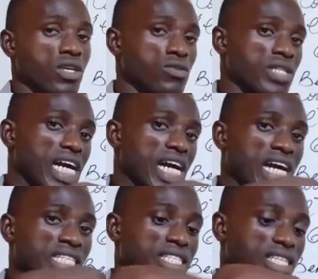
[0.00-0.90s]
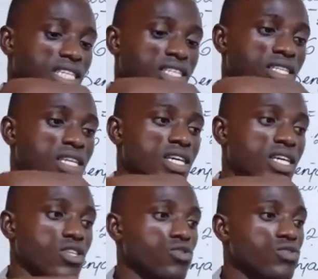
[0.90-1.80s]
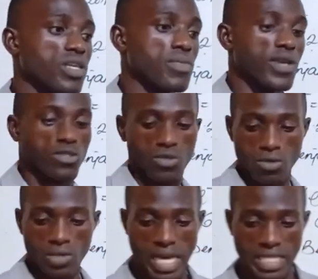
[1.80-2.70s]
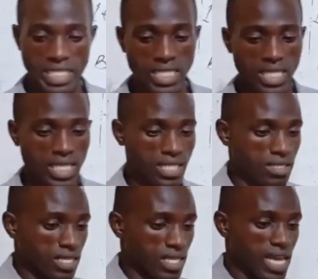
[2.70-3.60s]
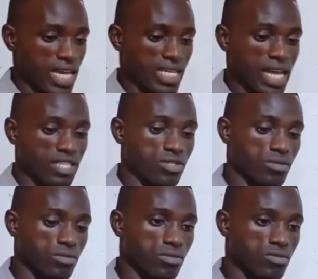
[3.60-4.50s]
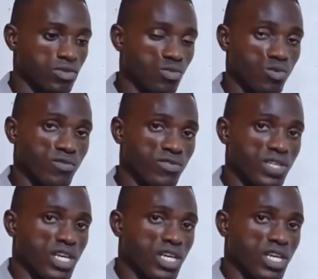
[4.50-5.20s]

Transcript: circuit, and he used a pencil that the razor, the hair that removed.